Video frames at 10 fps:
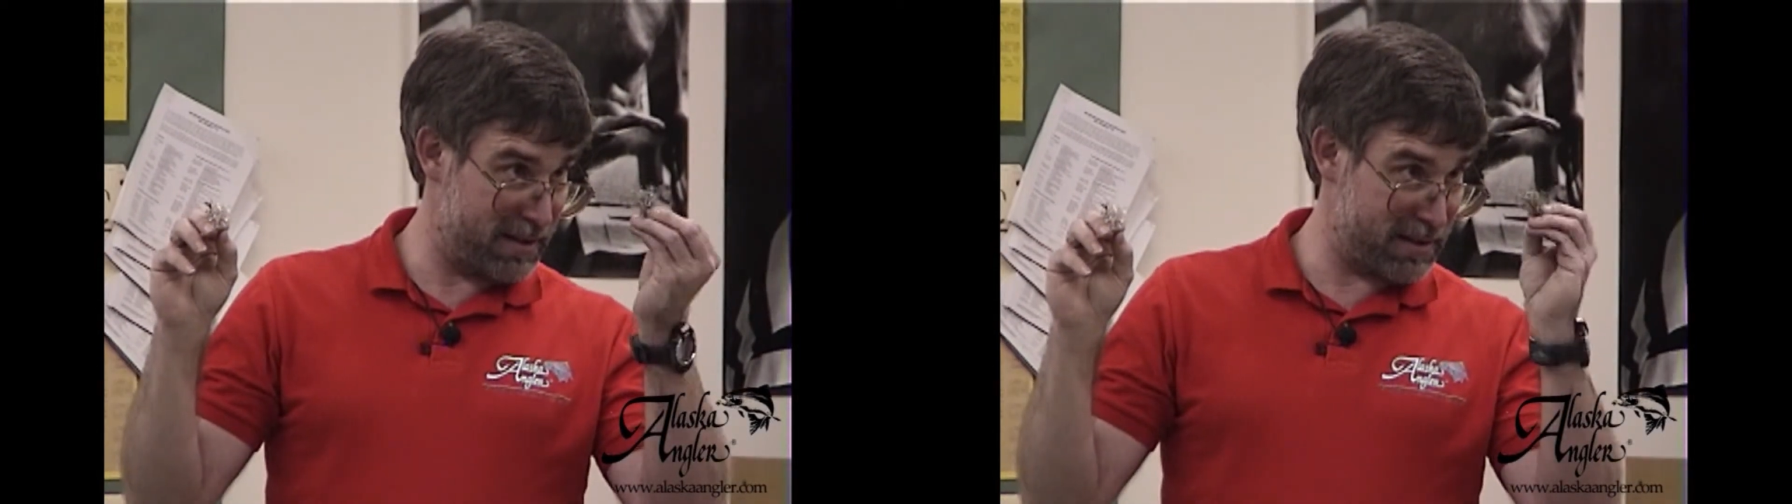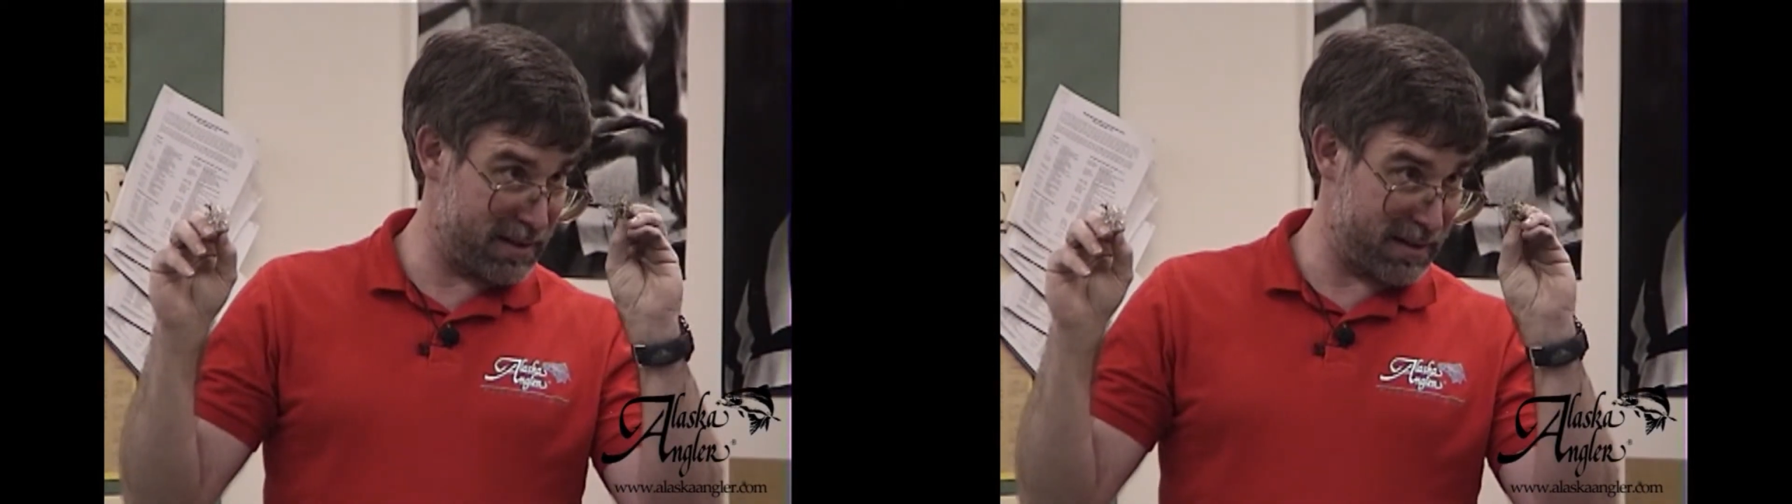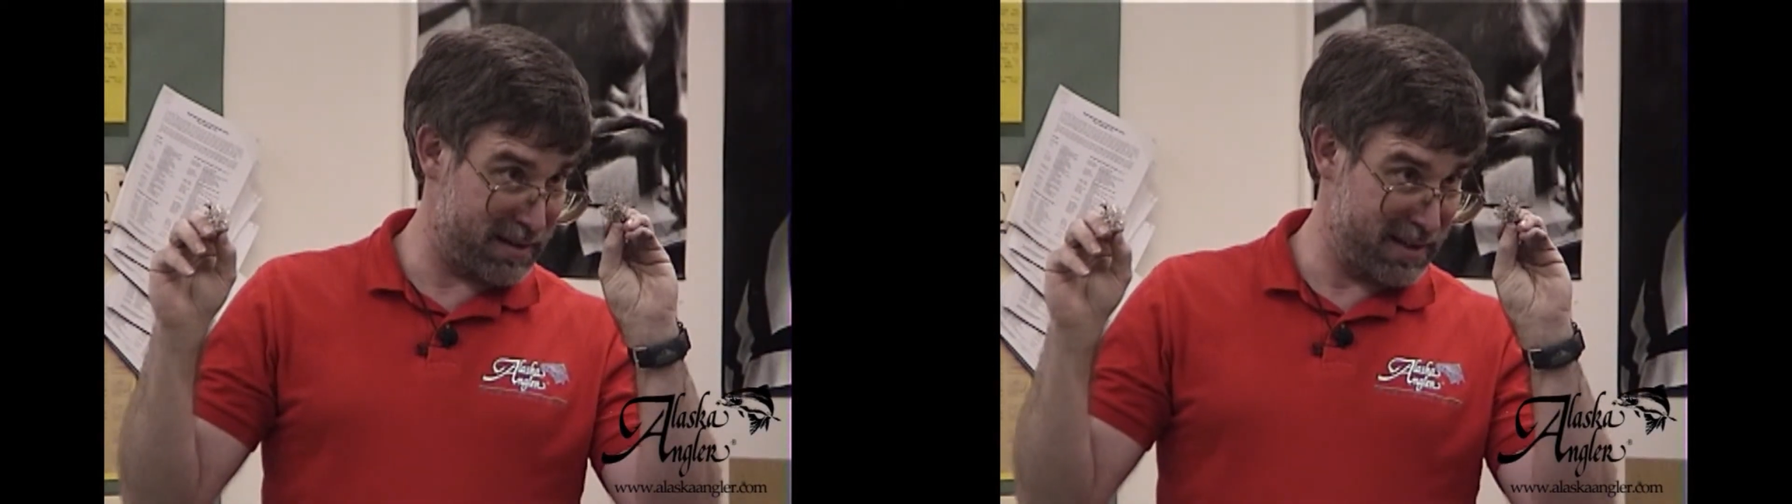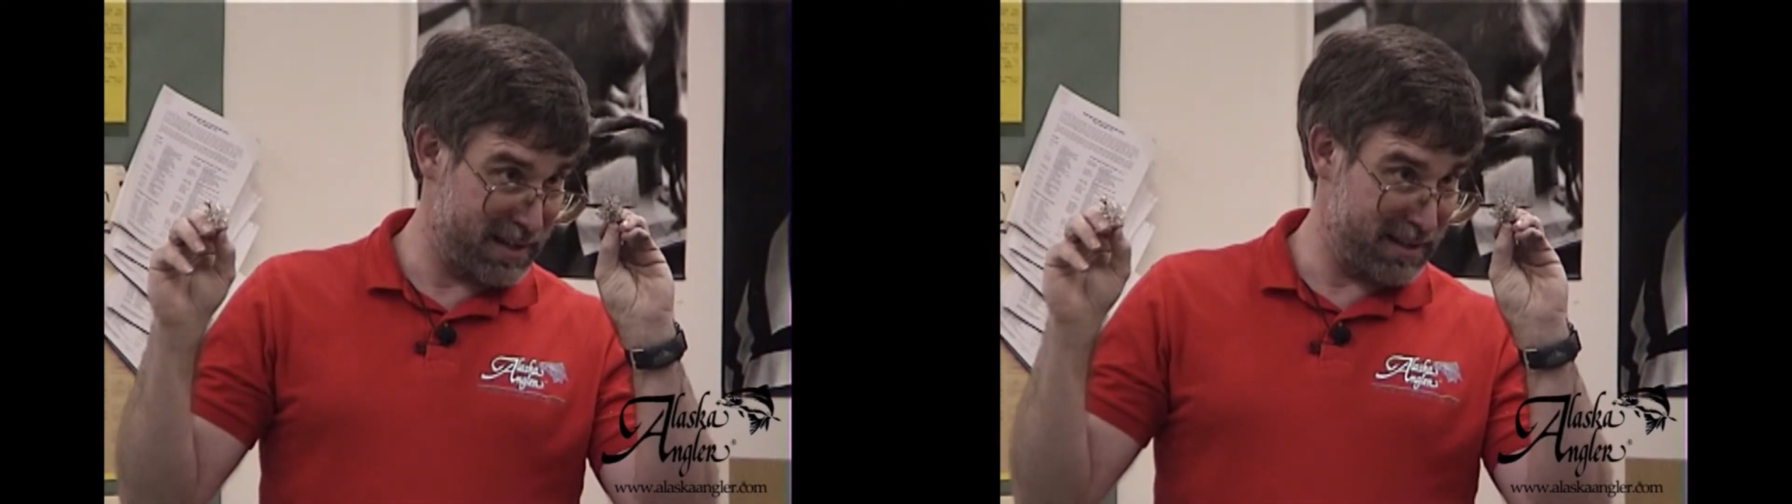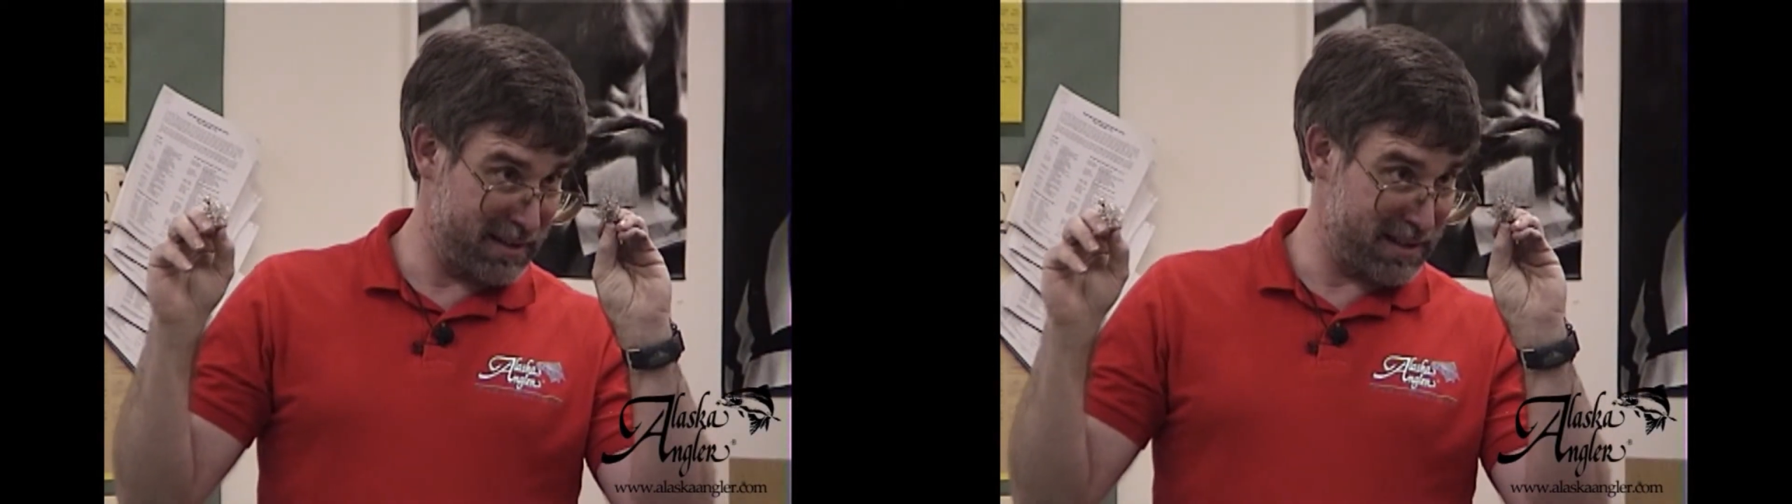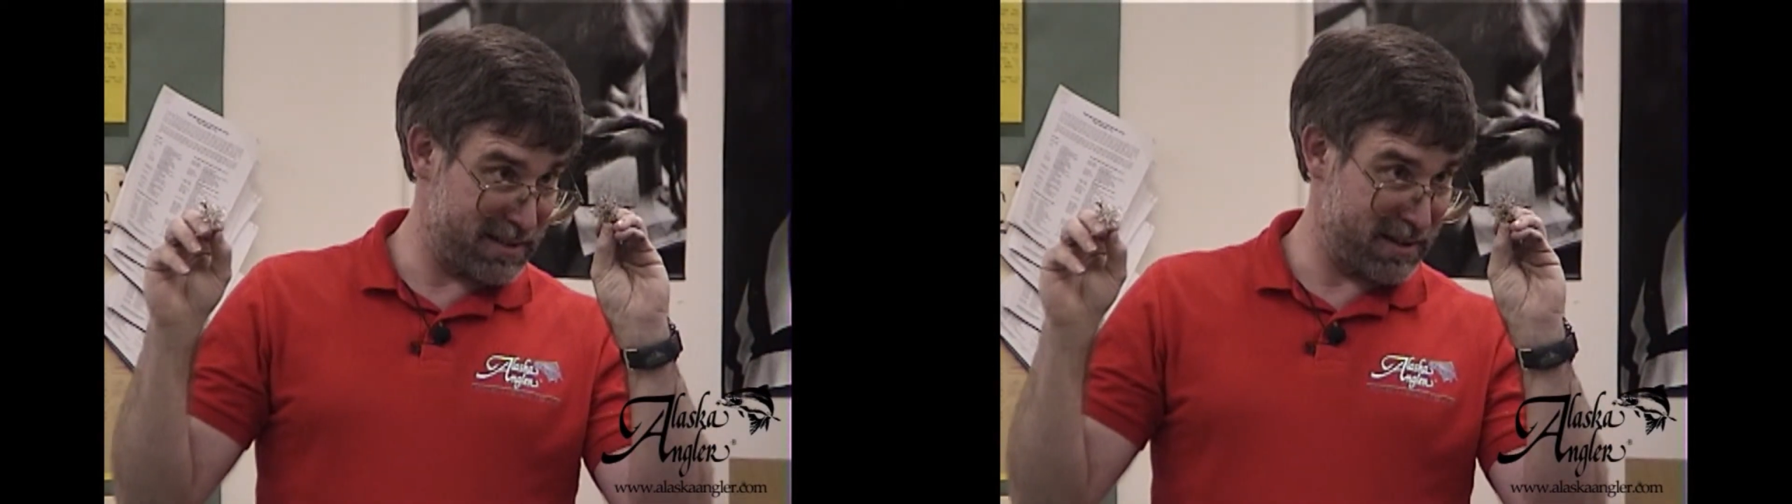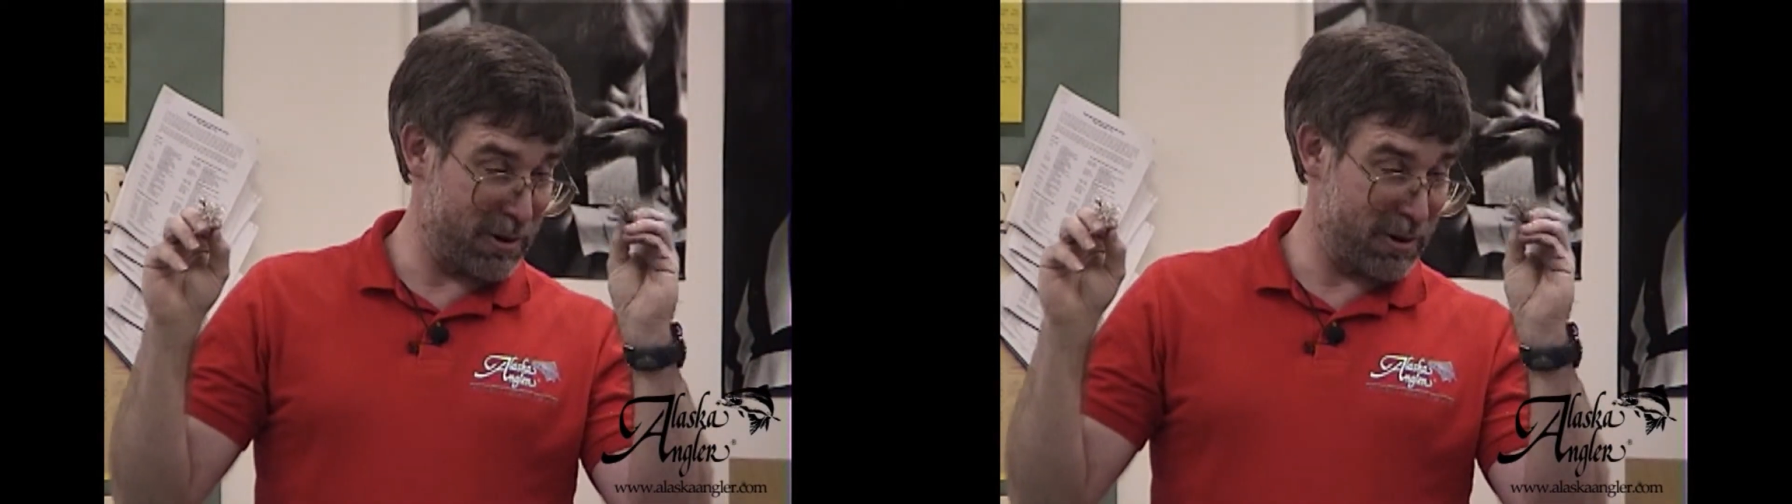It's at least the